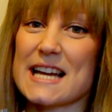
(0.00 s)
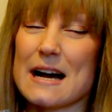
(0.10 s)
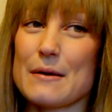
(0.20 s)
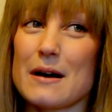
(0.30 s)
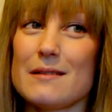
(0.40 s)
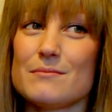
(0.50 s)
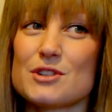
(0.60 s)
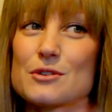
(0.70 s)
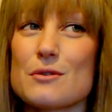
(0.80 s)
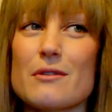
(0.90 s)
Now, I'm
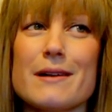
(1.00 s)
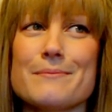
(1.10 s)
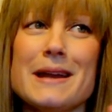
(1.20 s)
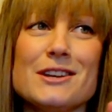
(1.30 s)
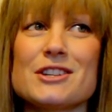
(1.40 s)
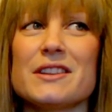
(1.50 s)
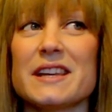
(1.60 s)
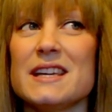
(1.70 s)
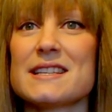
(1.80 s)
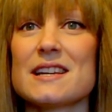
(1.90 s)
sure I mentioned
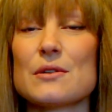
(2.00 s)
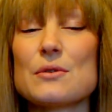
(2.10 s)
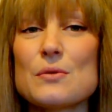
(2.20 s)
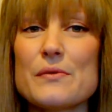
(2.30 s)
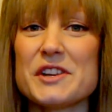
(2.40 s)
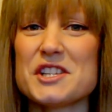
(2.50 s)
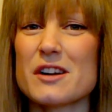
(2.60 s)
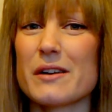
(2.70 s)
these in a haul video.